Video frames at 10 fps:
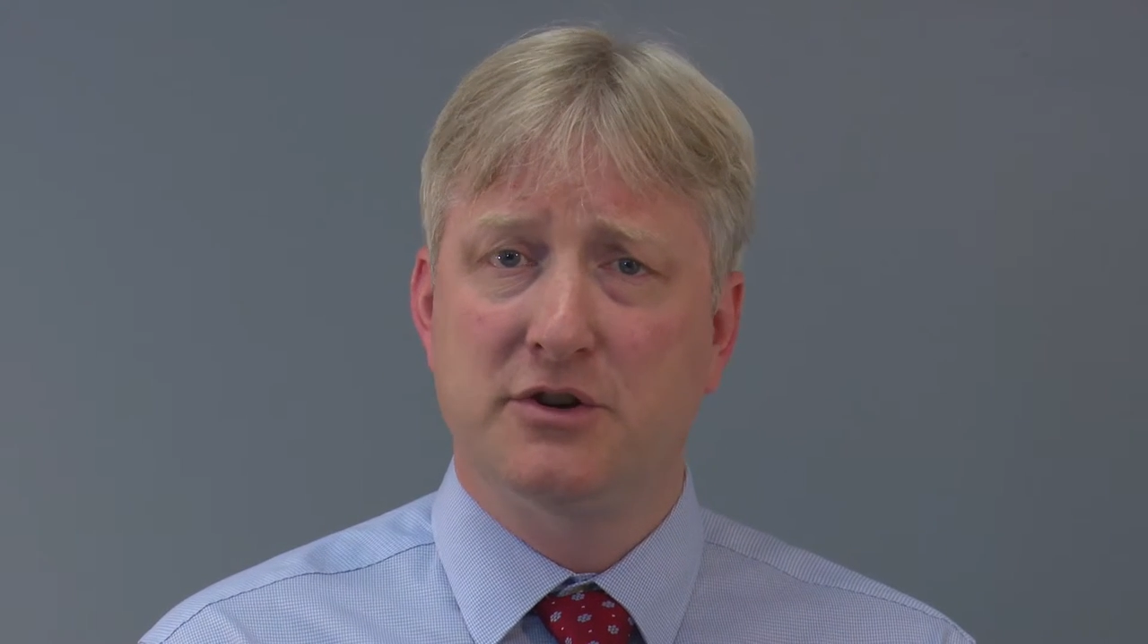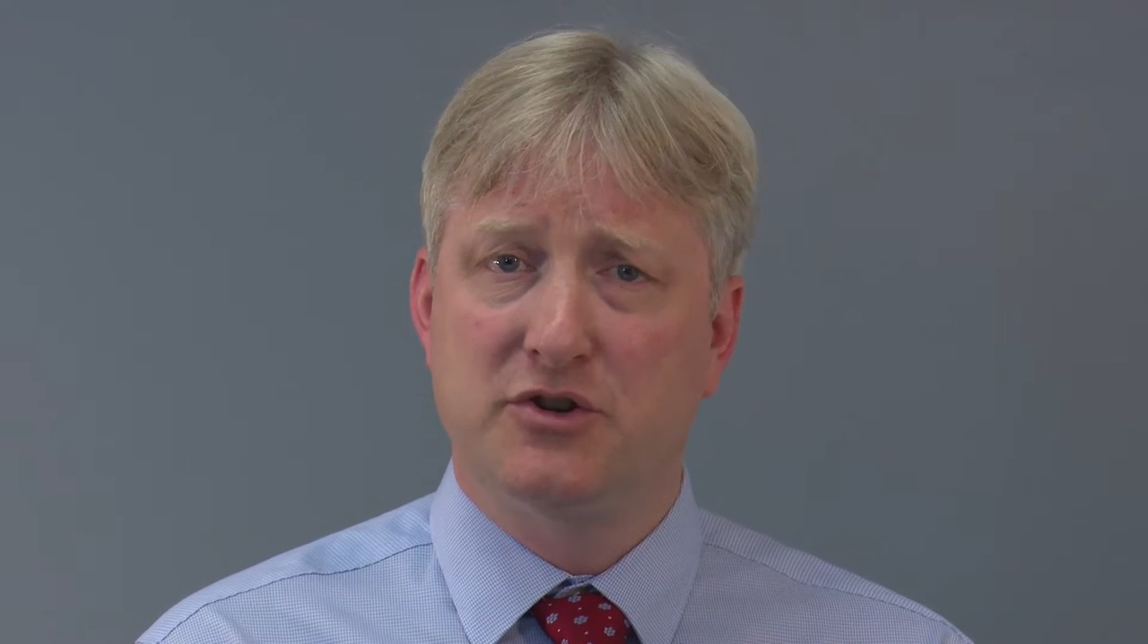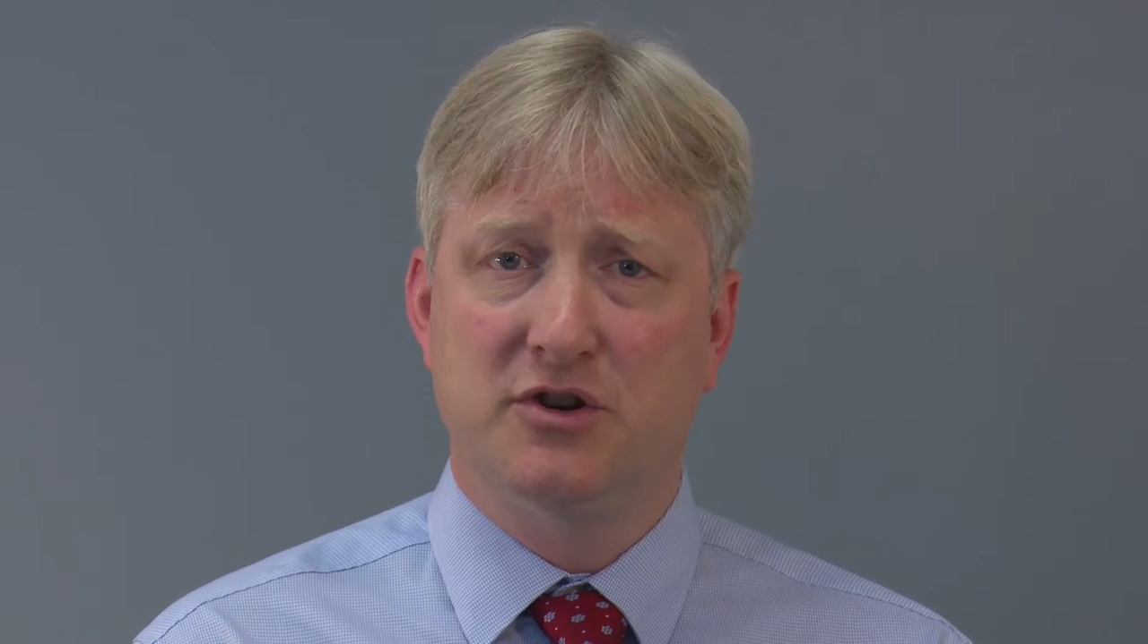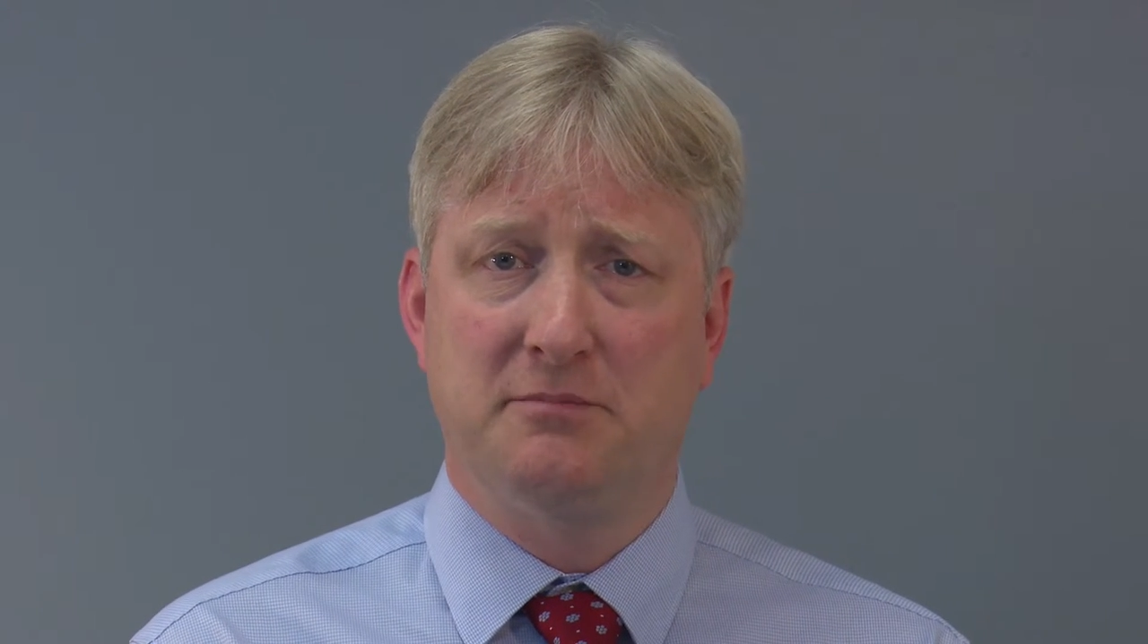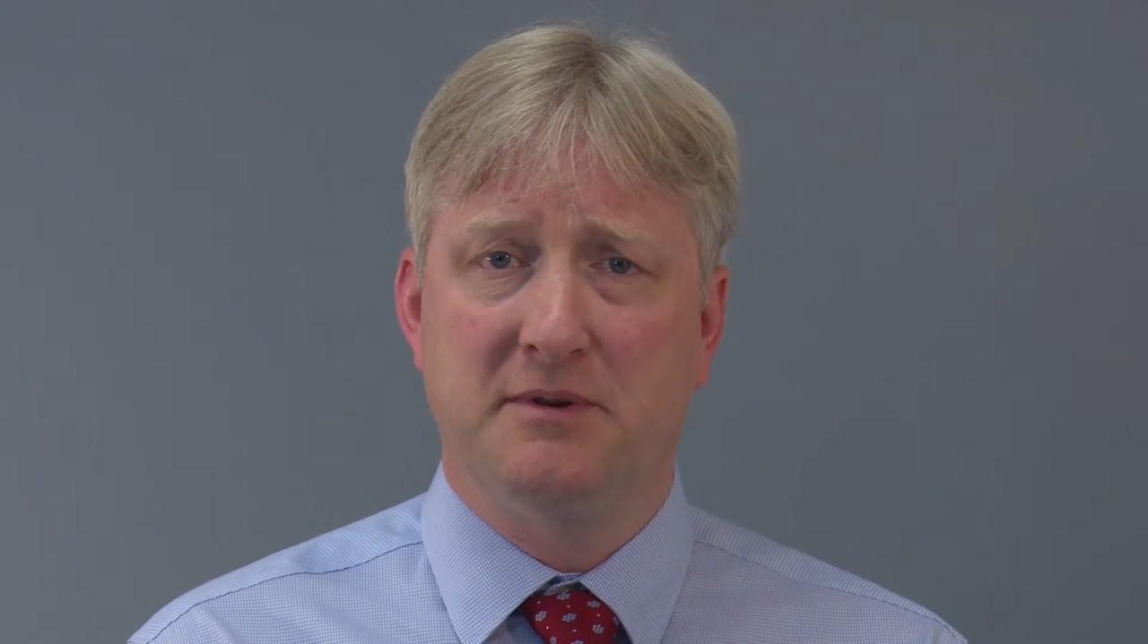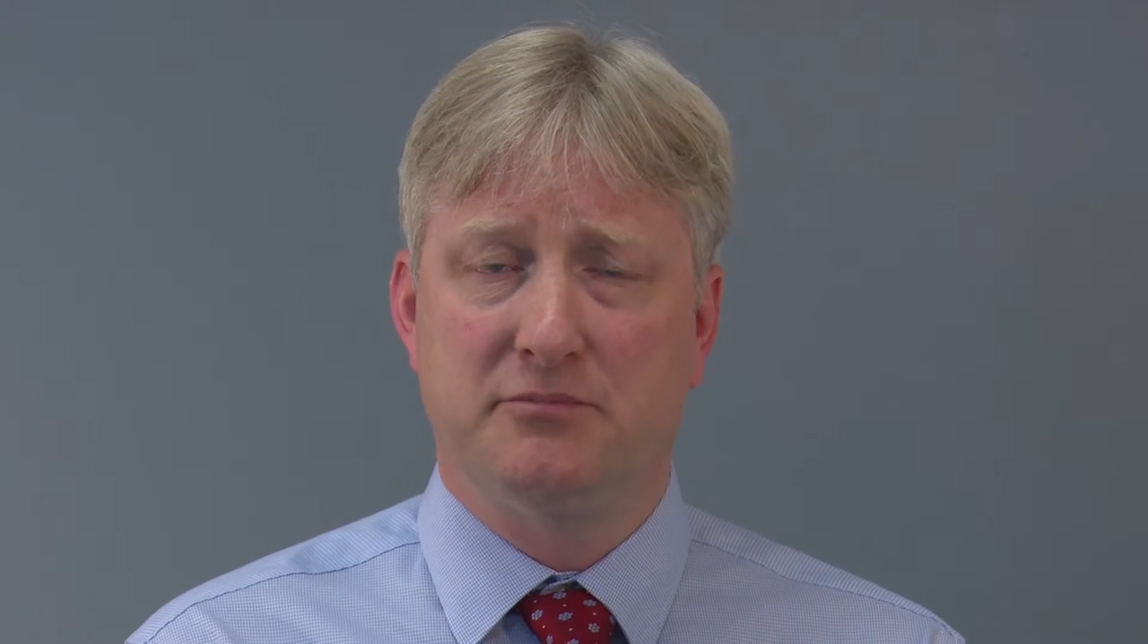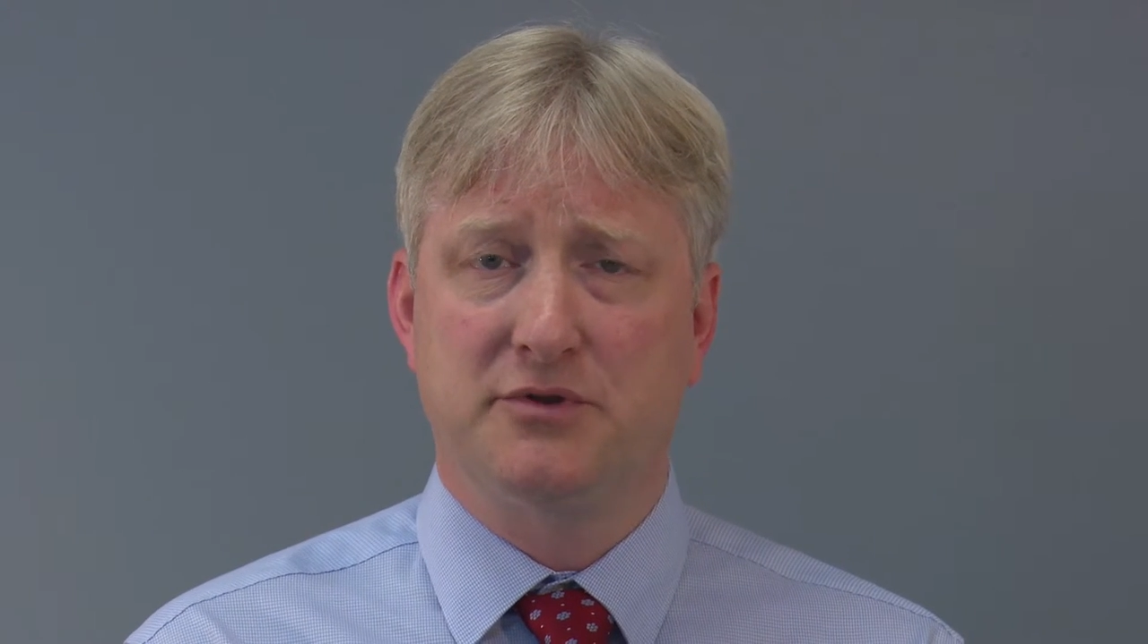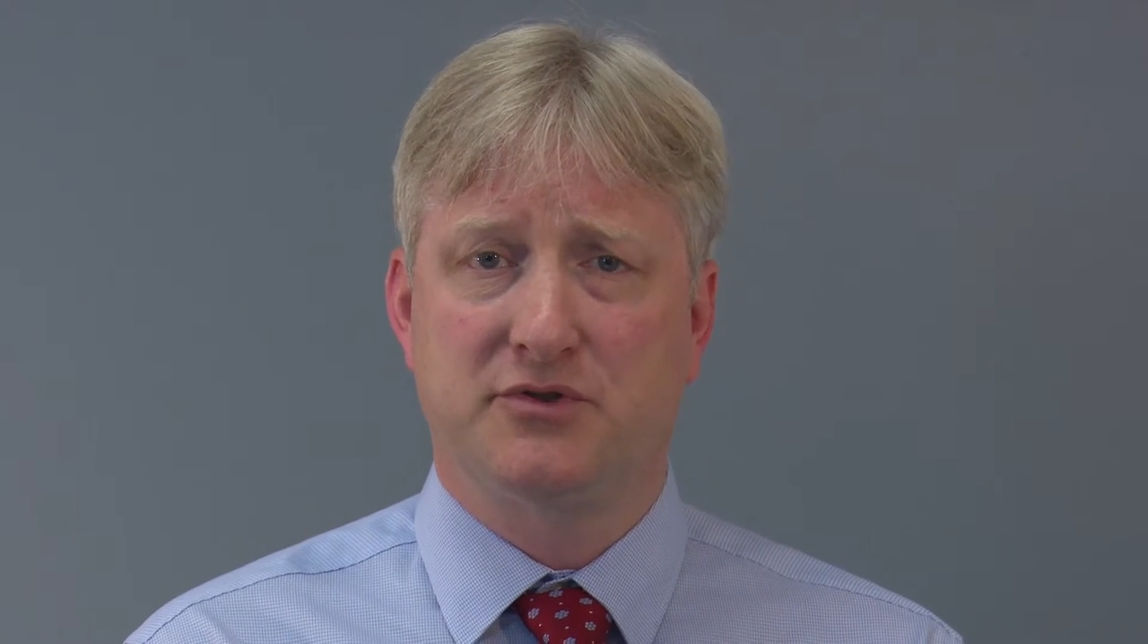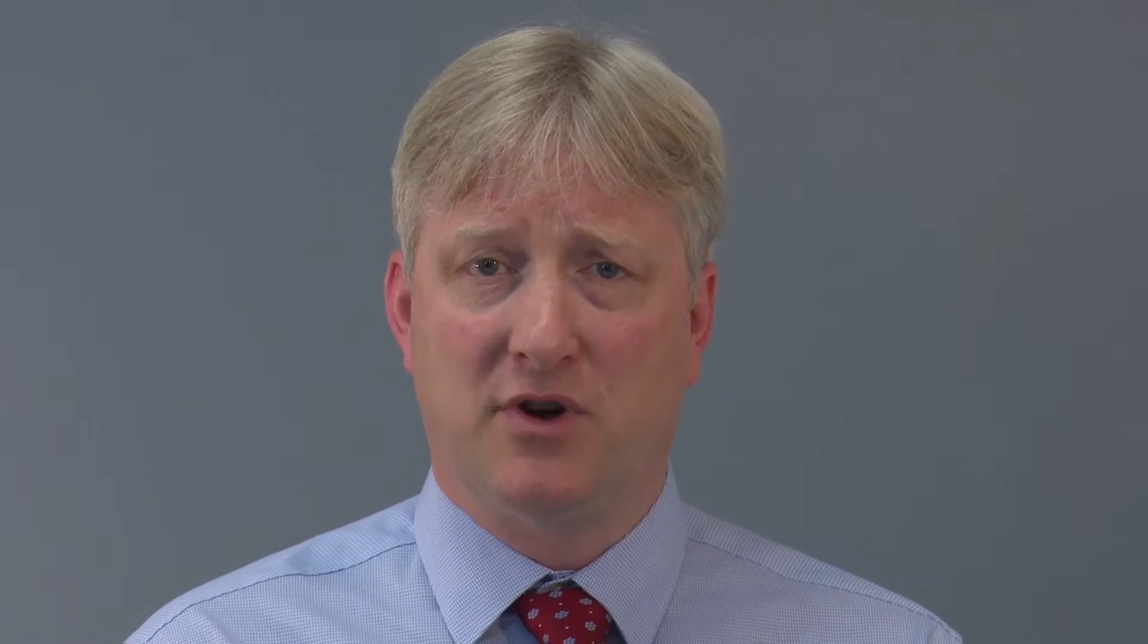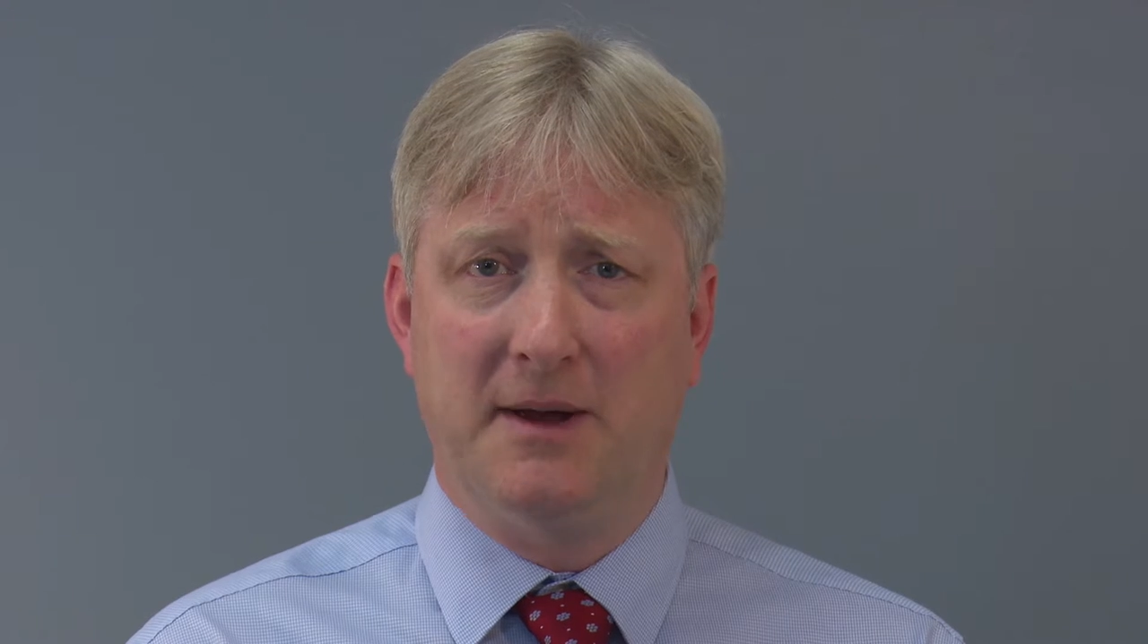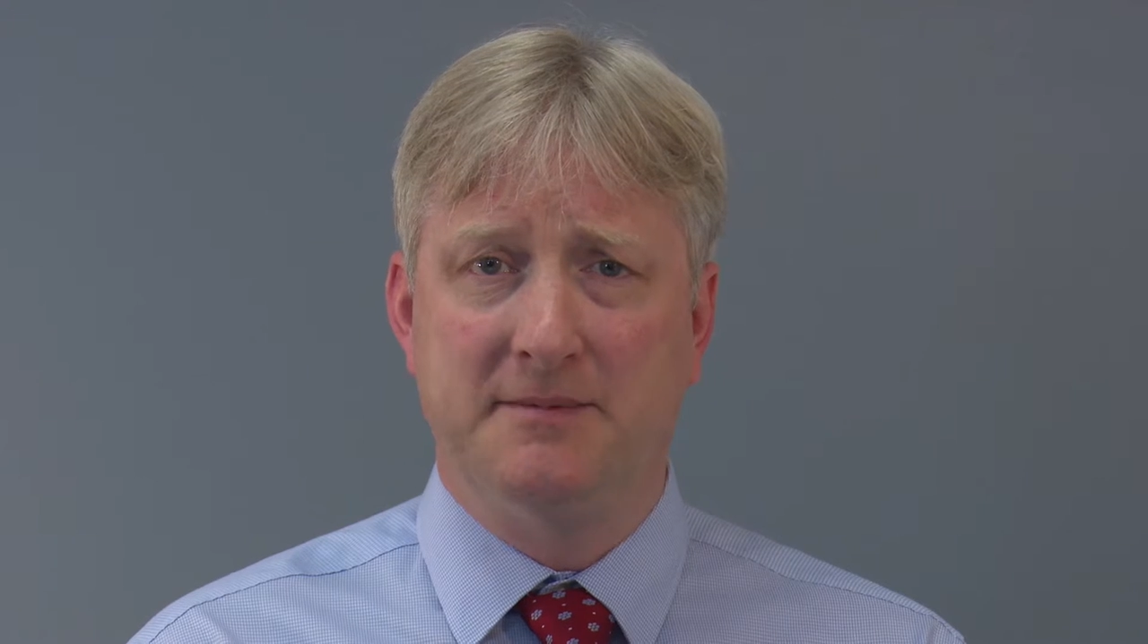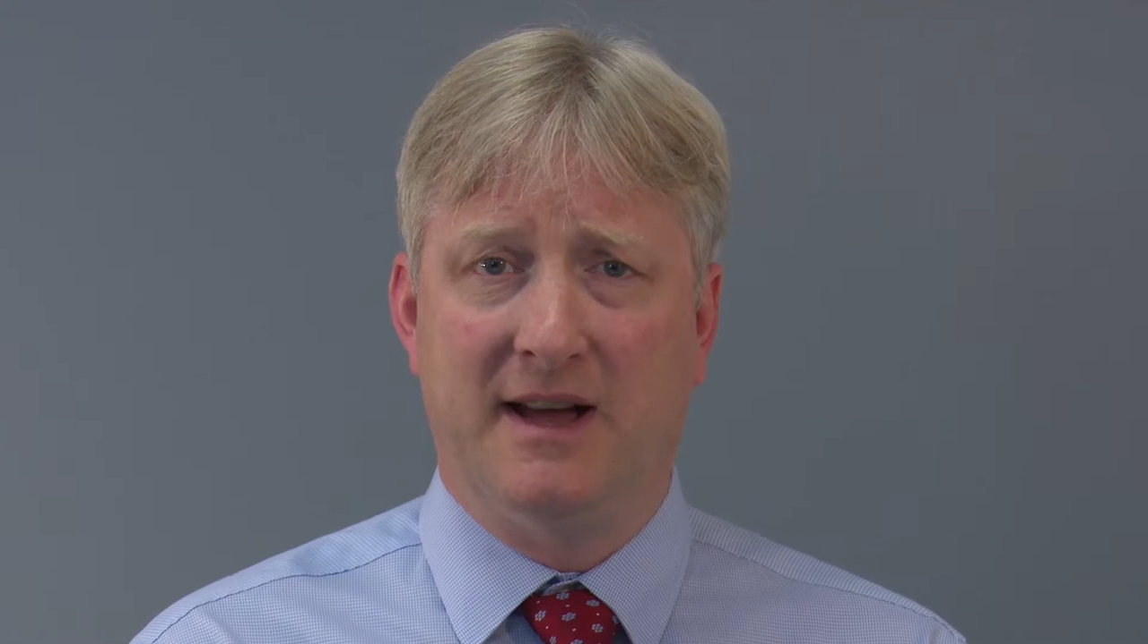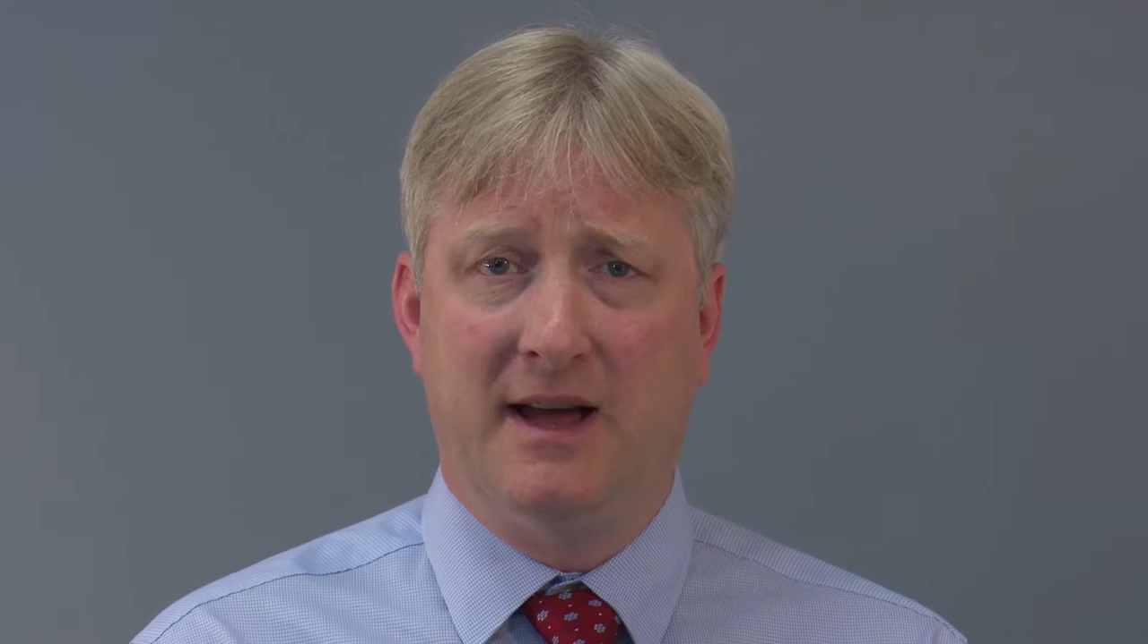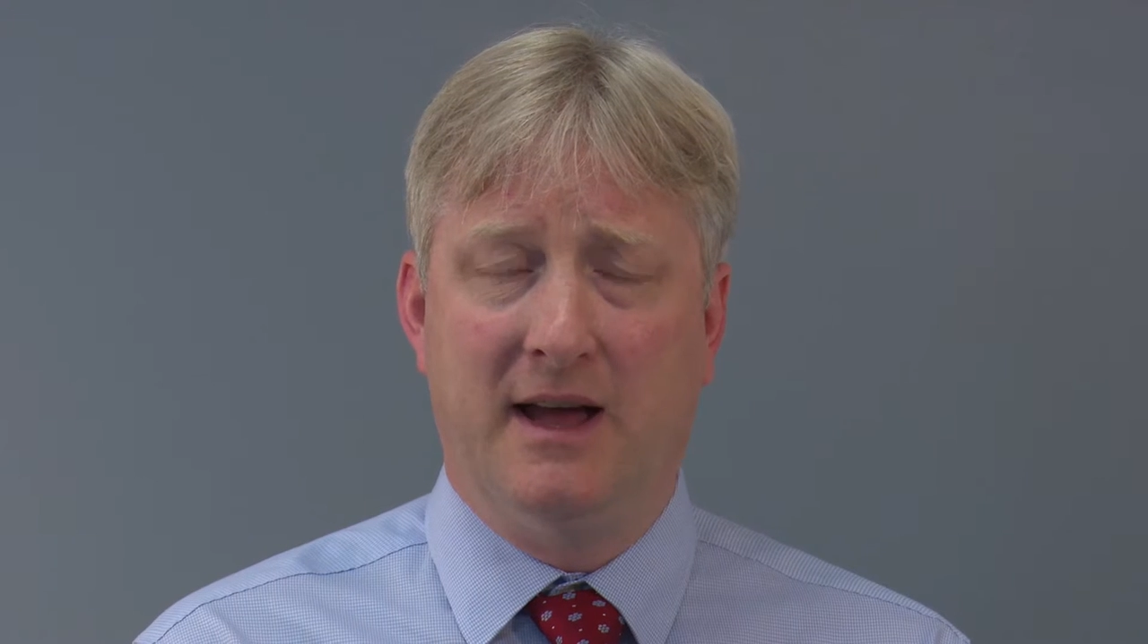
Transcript: you should have been prescribed